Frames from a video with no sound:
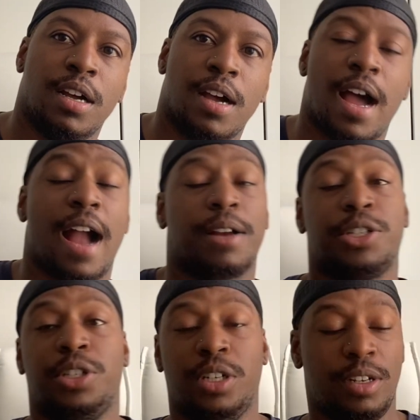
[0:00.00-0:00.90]

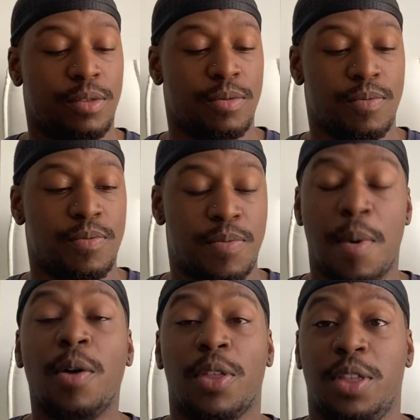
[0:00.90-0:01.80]
Actually,
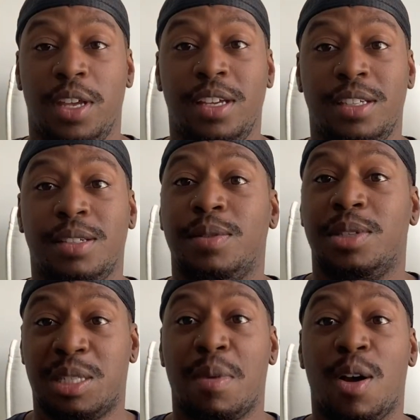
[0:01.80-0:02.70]
both of these
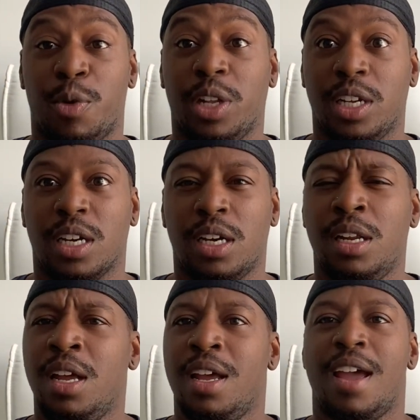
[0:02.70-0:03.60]
smell really good.
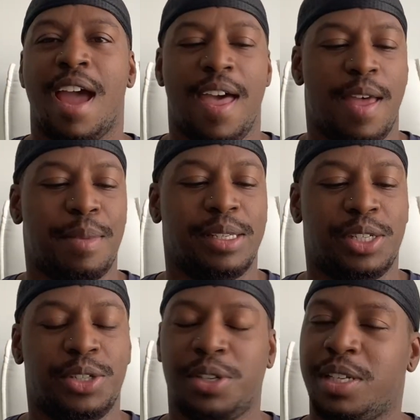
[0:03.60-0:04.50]
And my
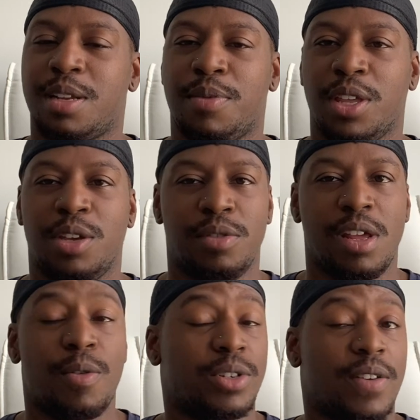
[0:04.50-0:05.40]
sister did something
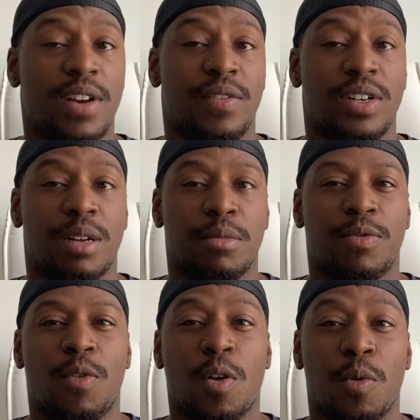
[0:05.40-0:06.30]
unique, which I've never done
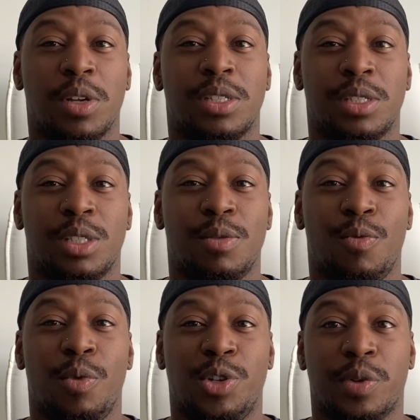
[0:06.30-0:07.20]
before,
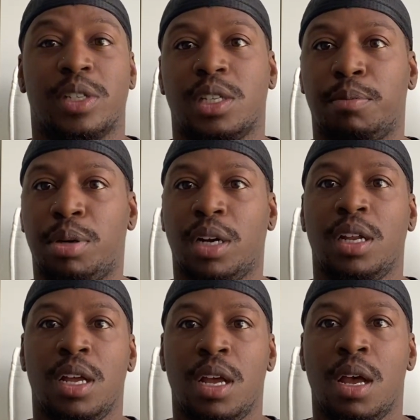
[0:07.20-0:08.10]
which was to put
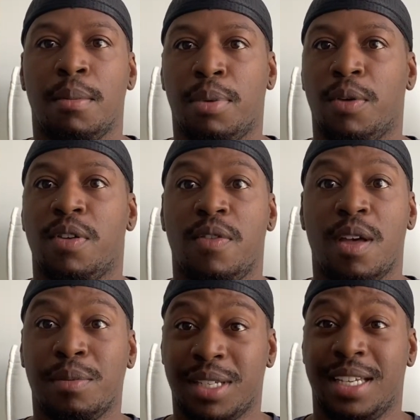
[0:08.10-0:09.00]
both of
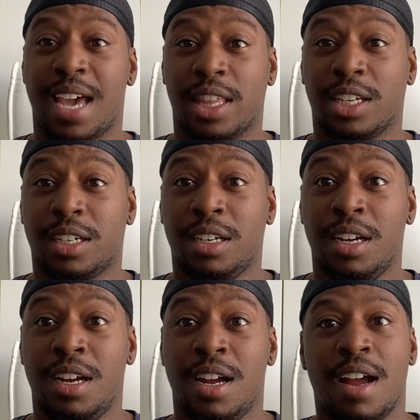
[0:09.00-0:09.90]
them together.
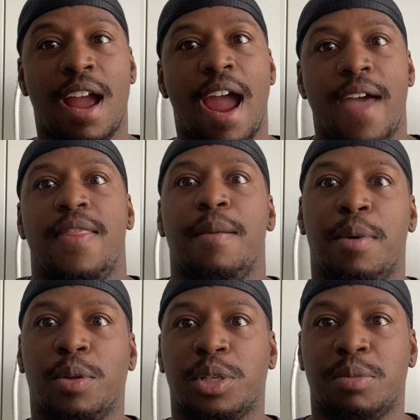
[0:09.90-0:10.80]
And they
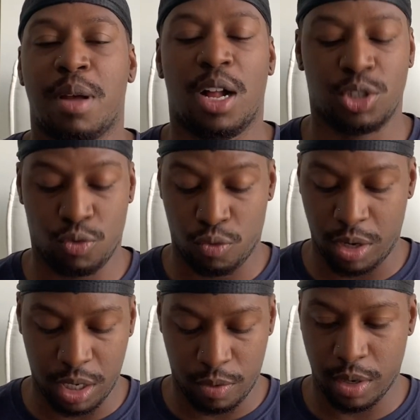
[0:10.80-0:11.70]
both smelled
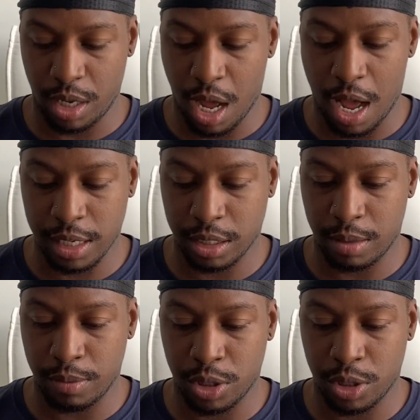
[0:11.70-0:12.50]
really, really awesome.